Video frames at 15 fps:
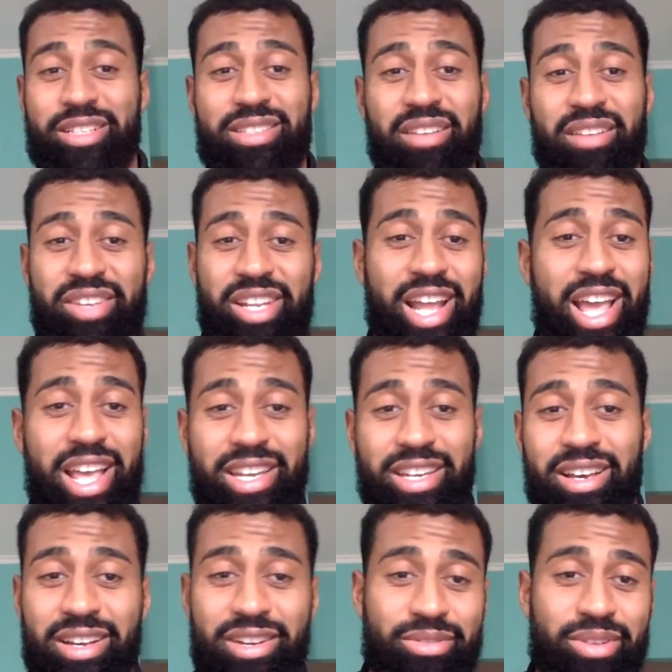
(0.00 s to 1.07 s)
stuff that I had
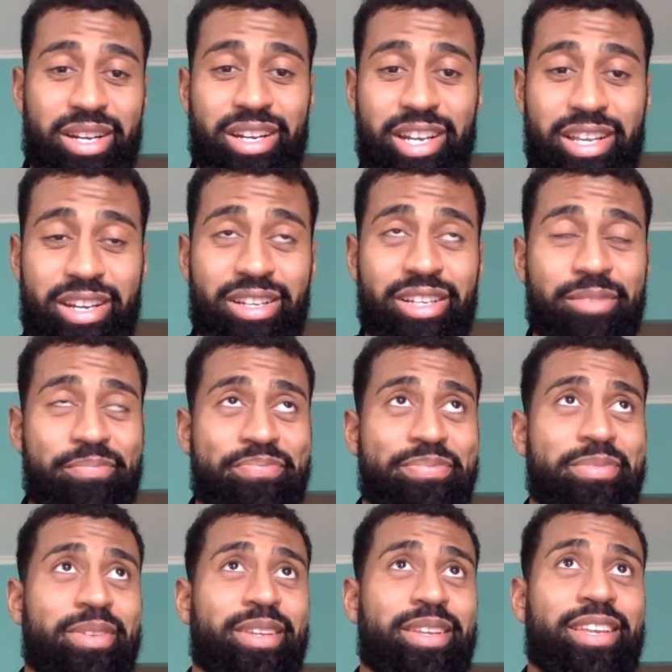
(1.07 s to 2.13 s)
done already in Italy.
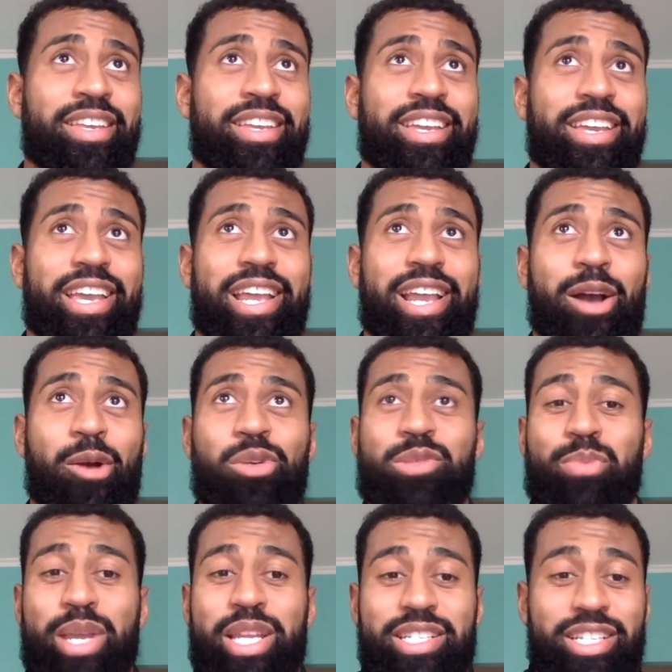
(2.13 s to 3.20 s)
And I was
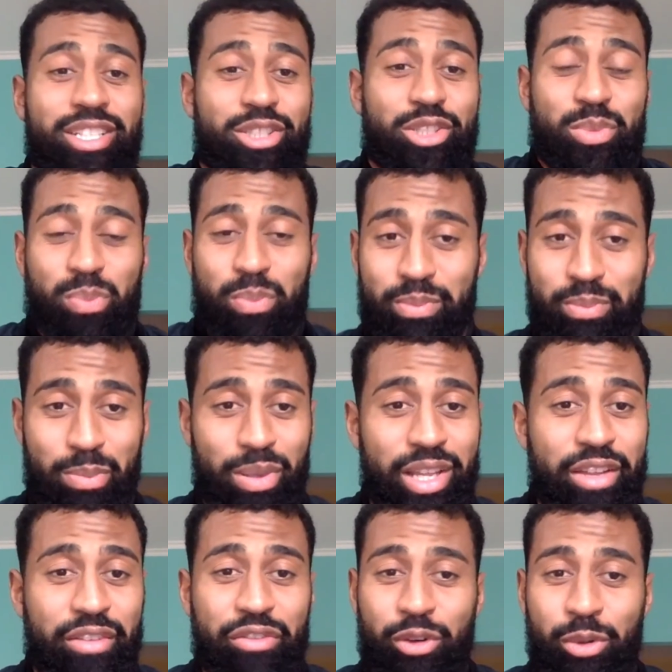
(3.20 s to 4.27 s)
basically just
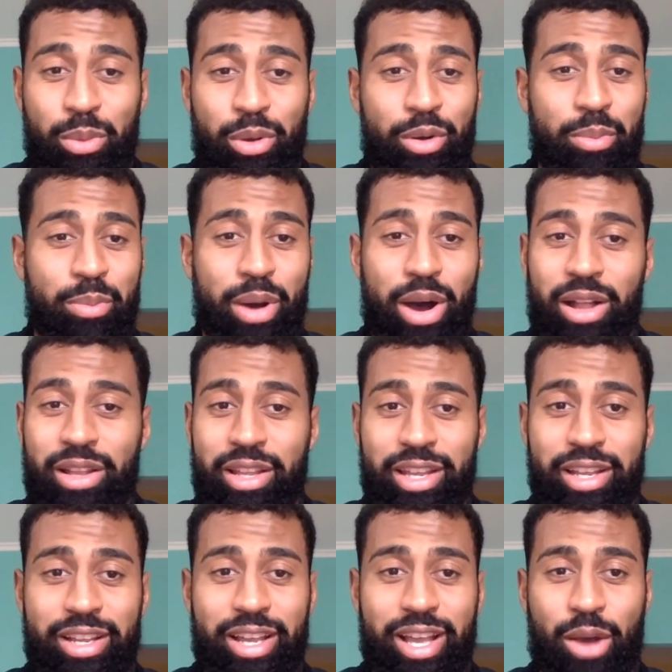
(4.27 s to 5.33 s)
playing football,
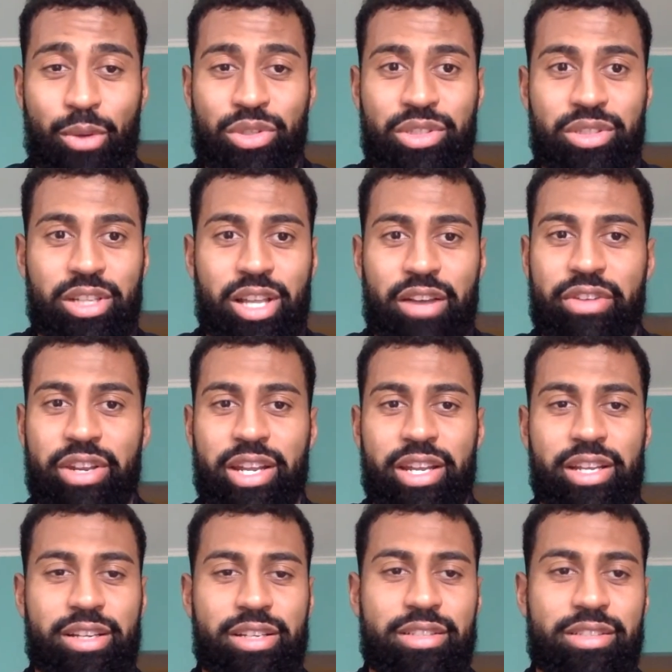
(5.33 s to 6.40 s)
balling. I was loving
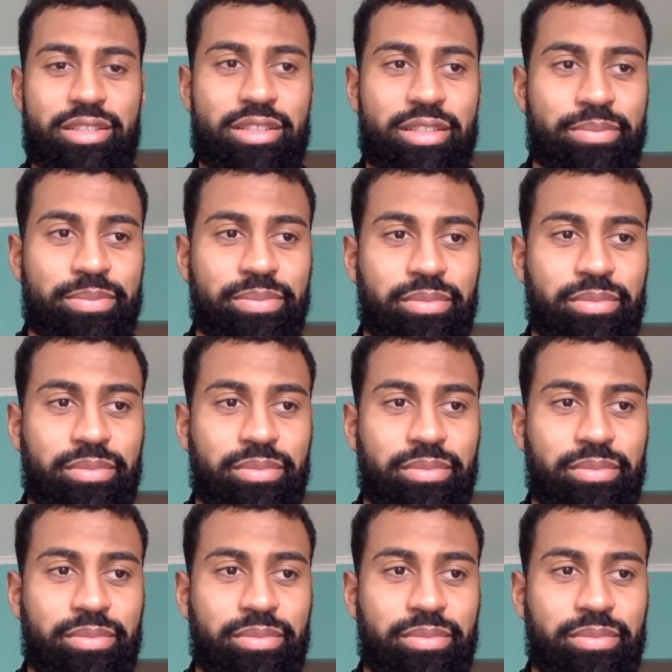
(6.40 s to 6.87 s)
it because